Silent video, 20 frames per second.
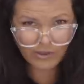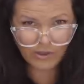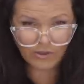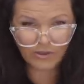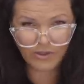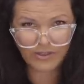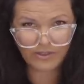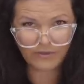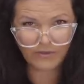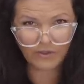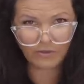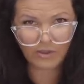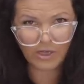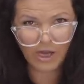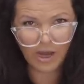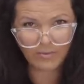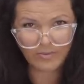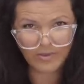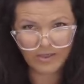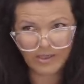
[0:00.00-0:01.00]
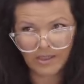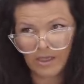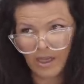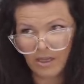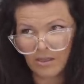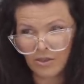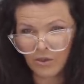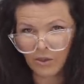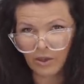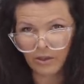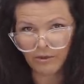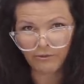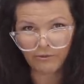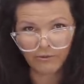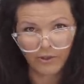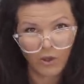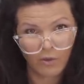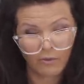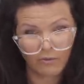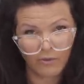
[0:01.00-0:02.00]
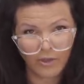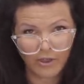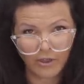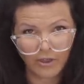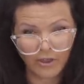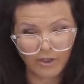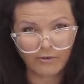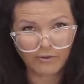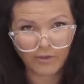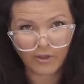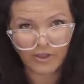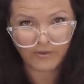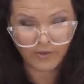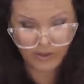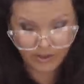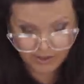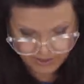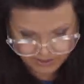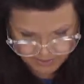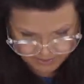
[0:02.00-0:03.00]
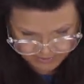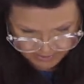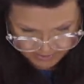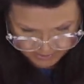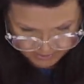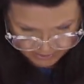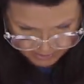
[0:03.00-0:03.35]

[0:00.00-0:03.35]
to do this a few times to get sort of the flow of what you're looking for as far as the design